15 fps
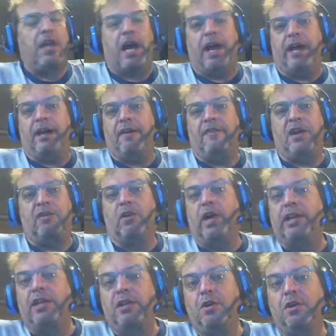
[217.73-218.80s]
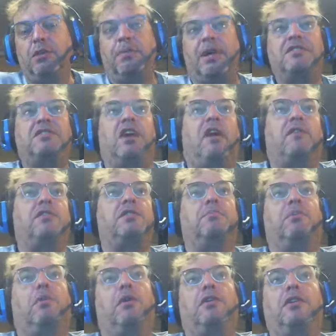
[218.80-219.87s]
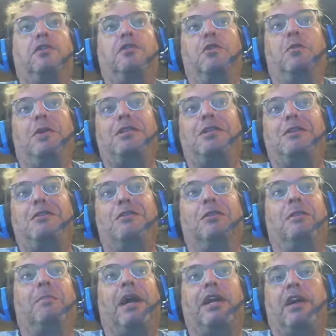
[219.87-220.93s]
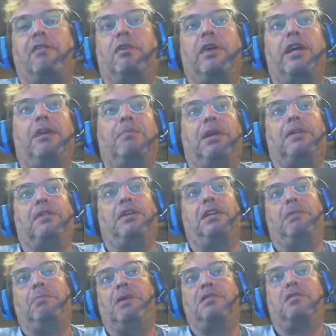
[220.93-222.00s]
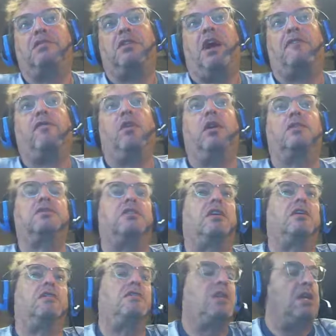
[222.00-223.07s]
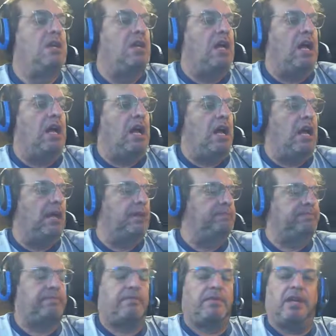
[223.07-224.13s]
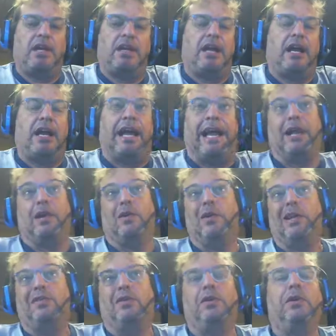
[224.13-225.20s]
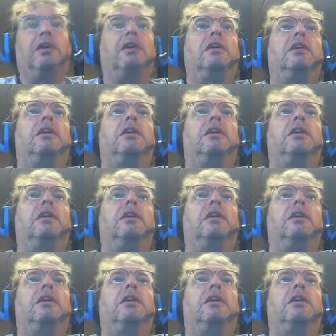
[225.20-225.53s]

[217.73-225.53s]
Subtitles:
I have never read the EULA myself. It's important that you do read the EULA, but I never read them because I need a piece of software, so I got to agree to it.